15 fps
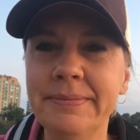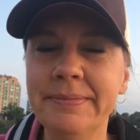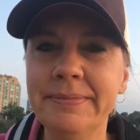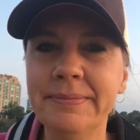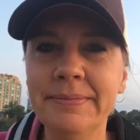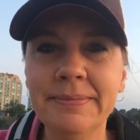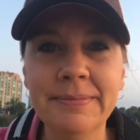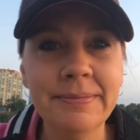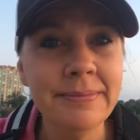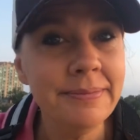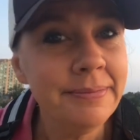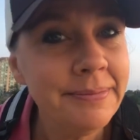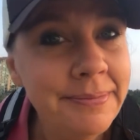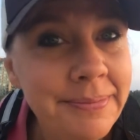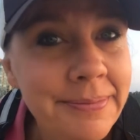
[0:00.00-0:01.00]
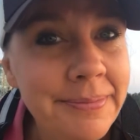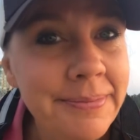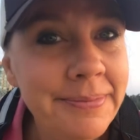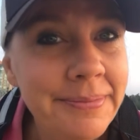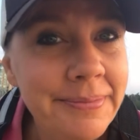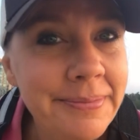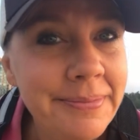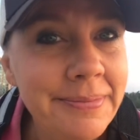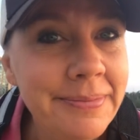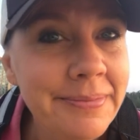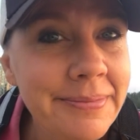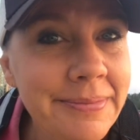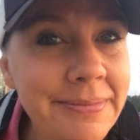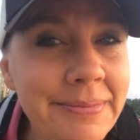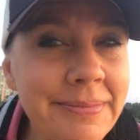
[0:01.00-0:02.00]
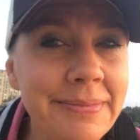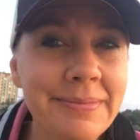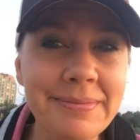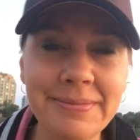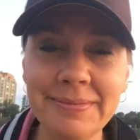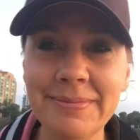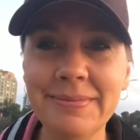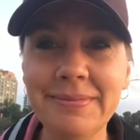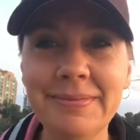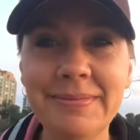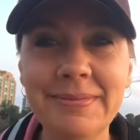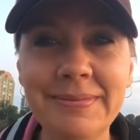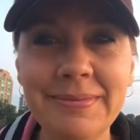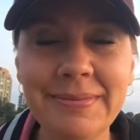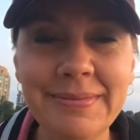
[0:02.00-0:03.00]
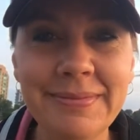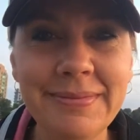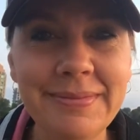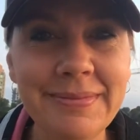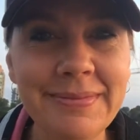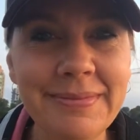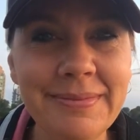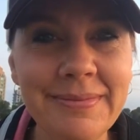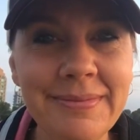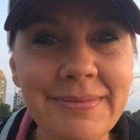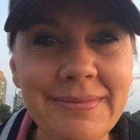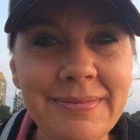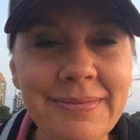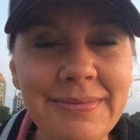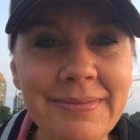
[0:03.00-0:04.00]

No one is speaking in this clip.